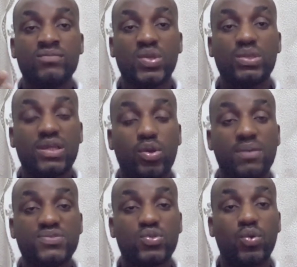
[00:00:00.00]
when it
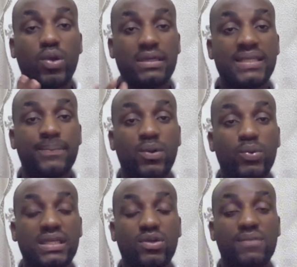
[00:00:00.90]
comes to on the ball,
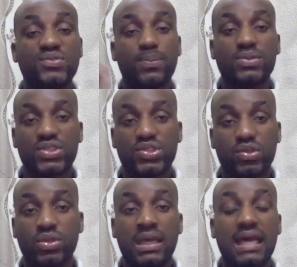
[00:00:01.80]
when it comes to possession,